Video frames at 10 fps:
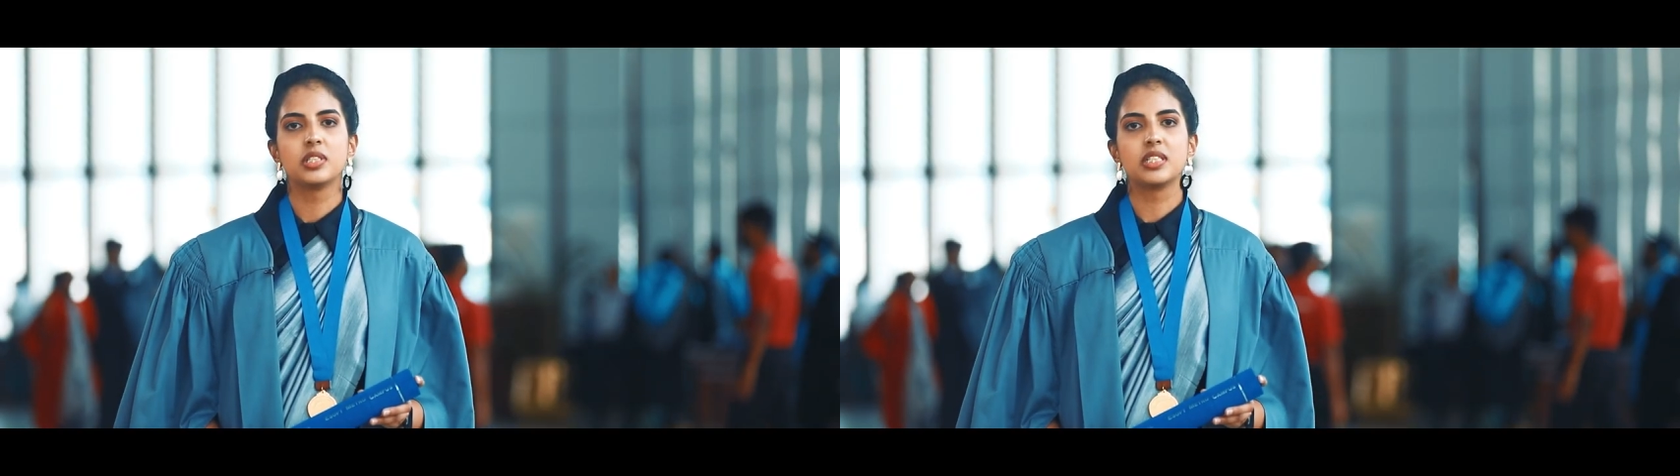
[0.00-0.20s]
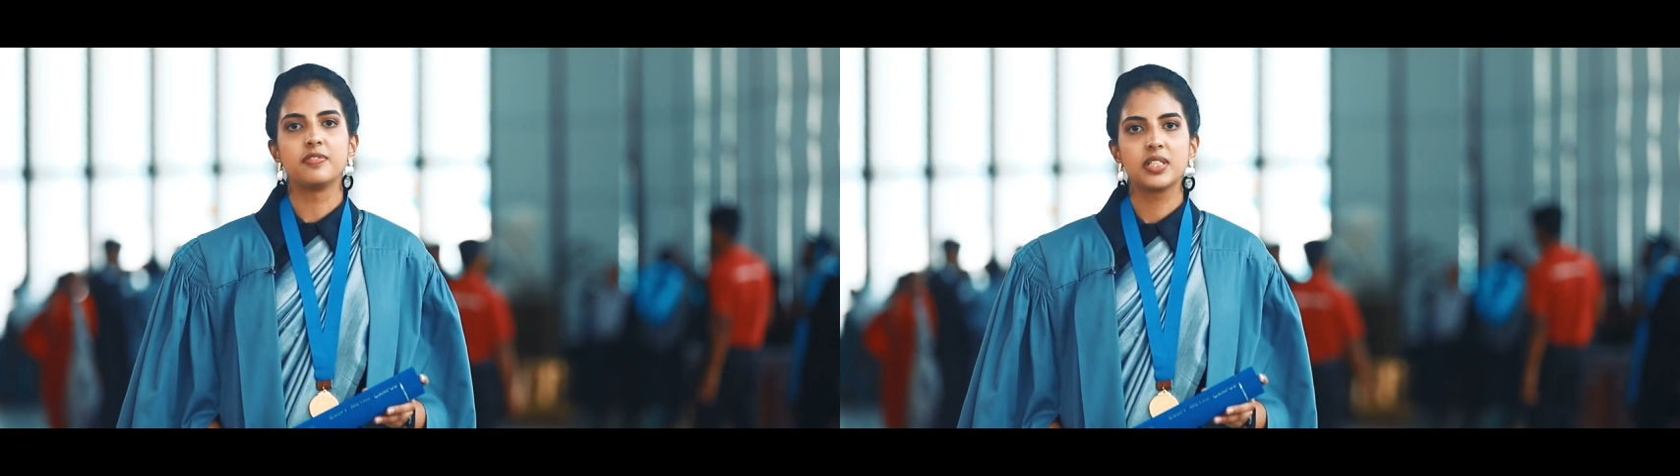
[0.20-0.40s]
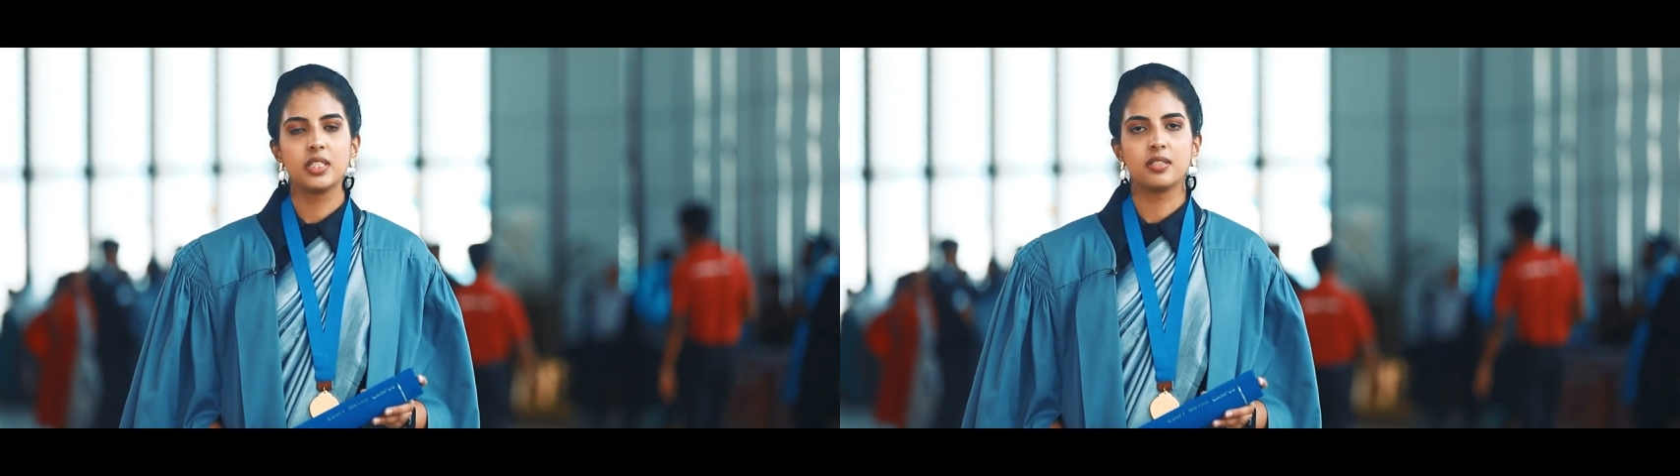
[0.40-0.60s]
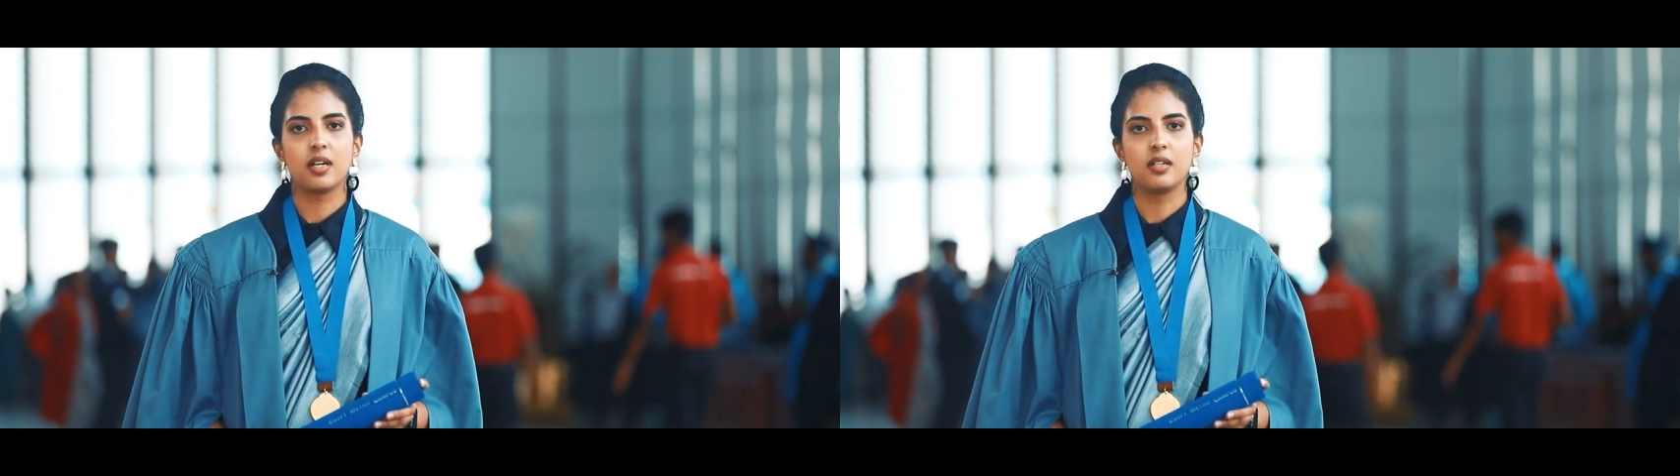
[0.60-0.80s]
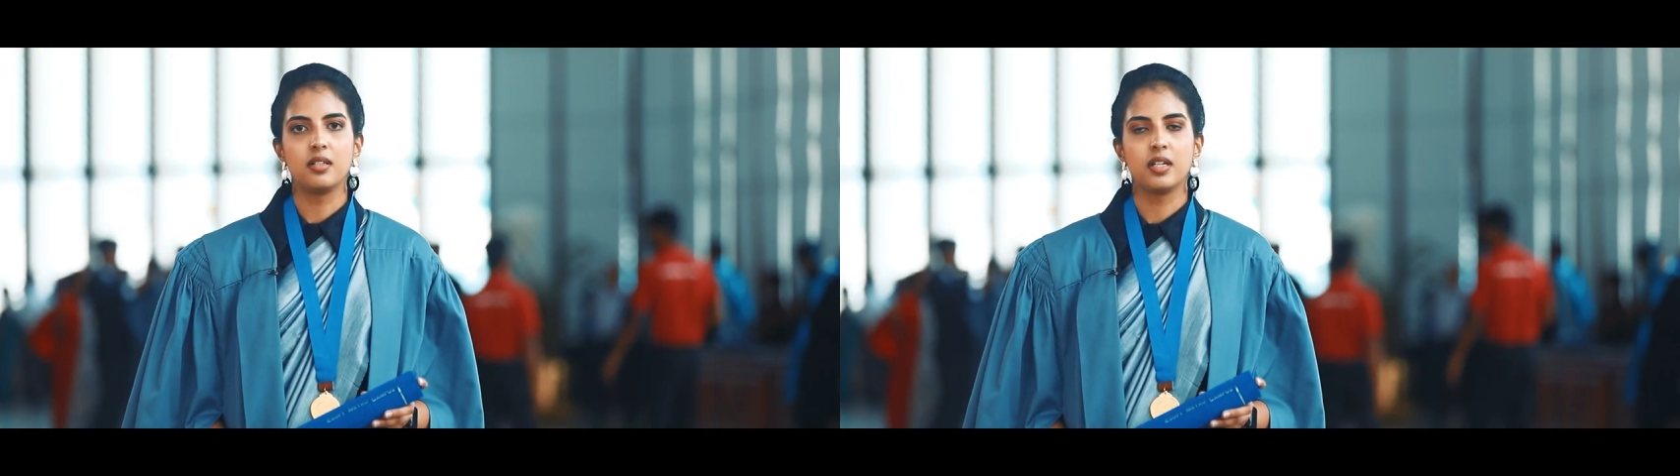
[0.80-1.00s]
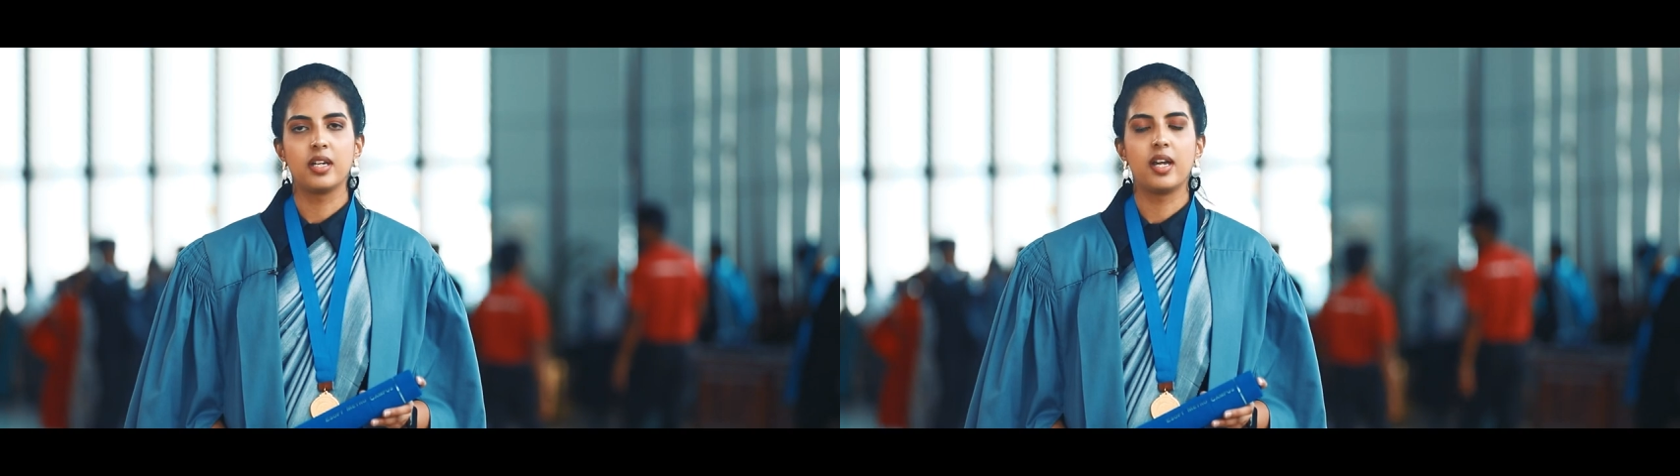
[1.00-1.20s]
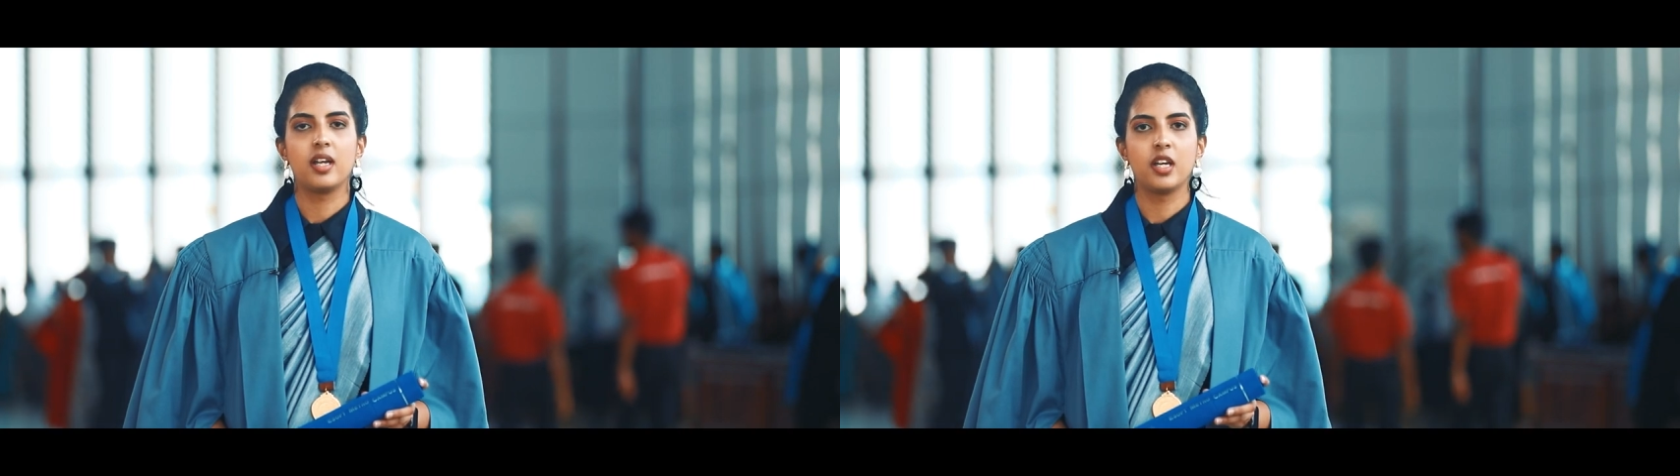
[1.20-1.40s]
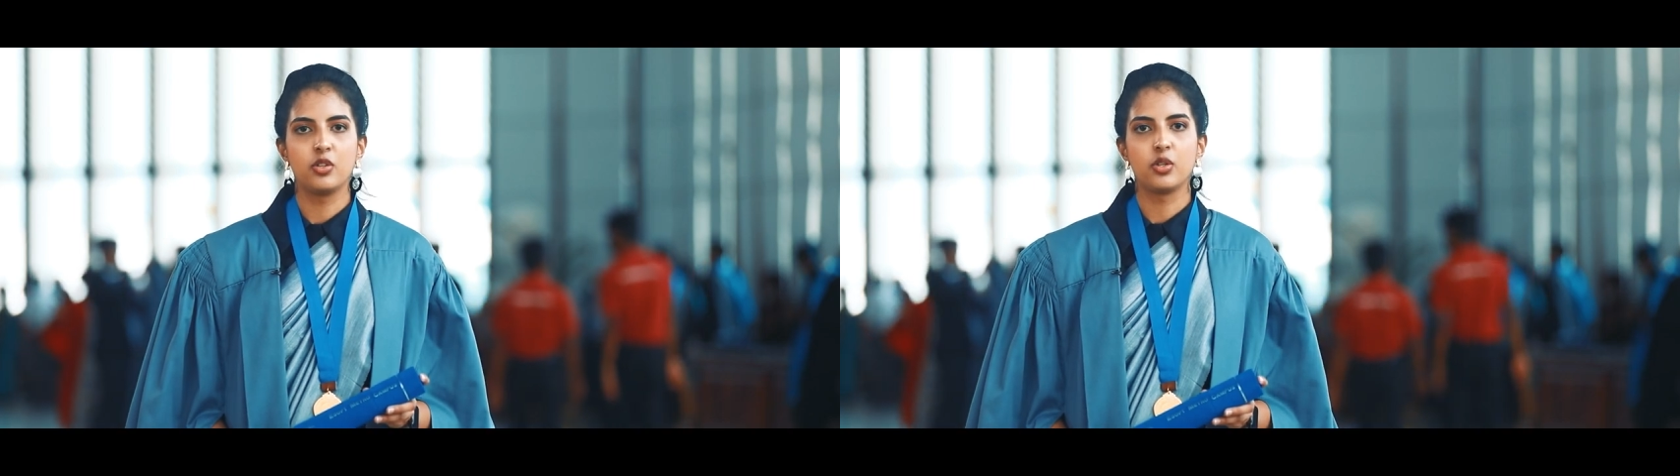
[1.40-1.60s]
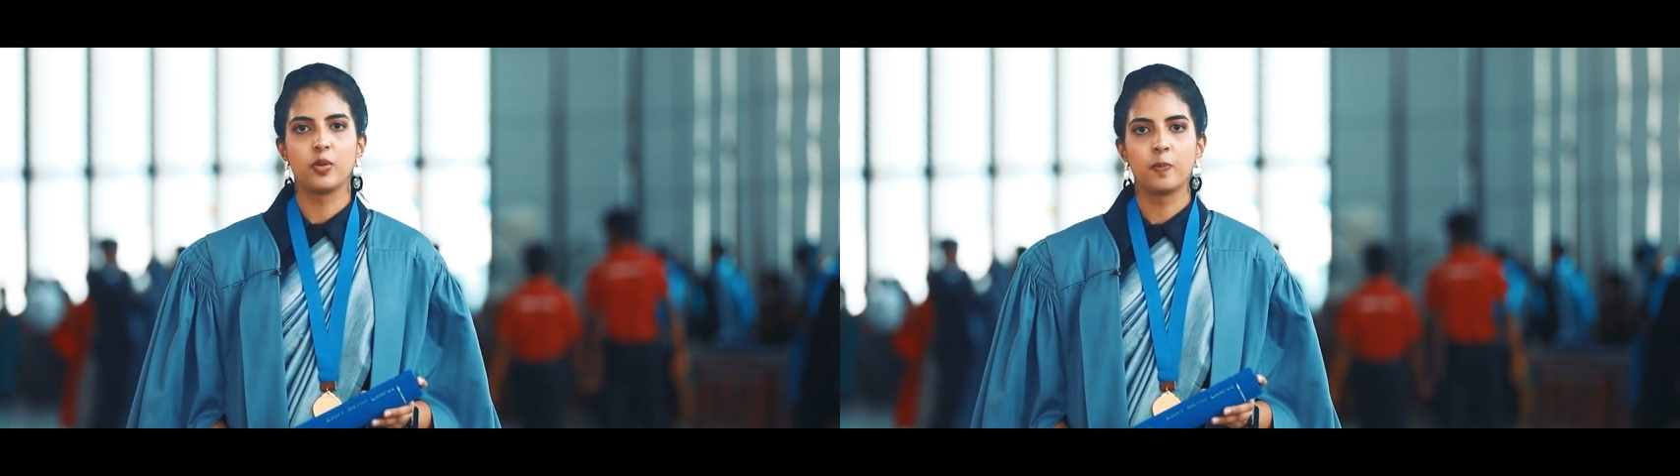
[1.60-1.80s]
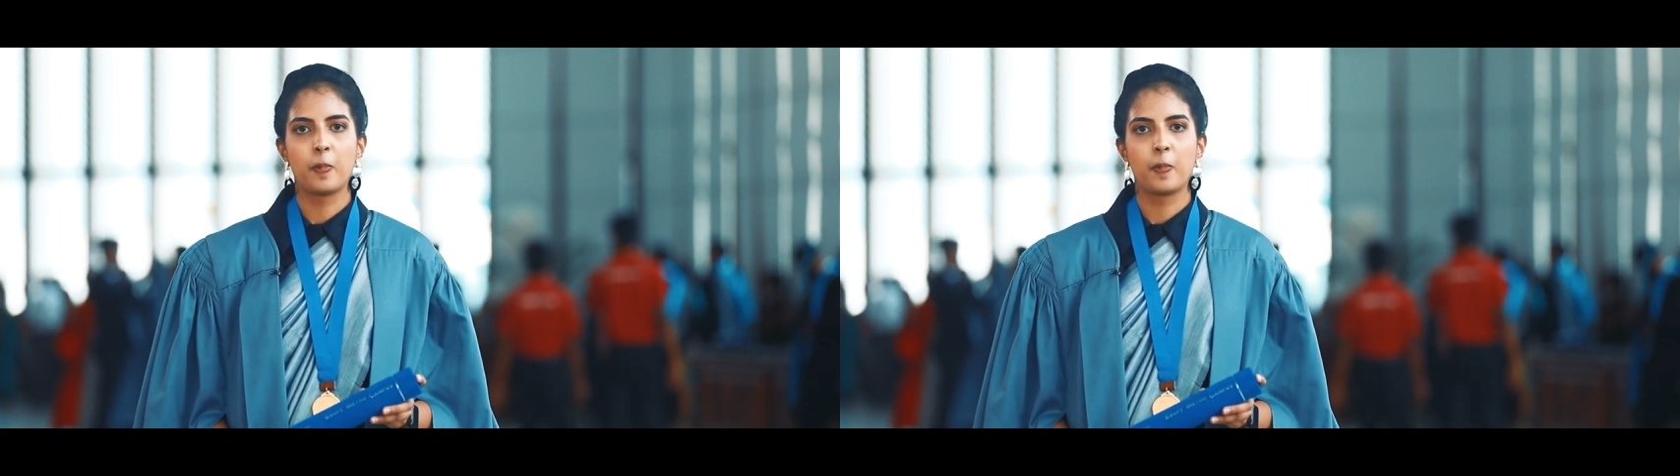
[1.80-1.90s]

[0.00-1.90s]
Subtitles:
graphic designer in an NGO.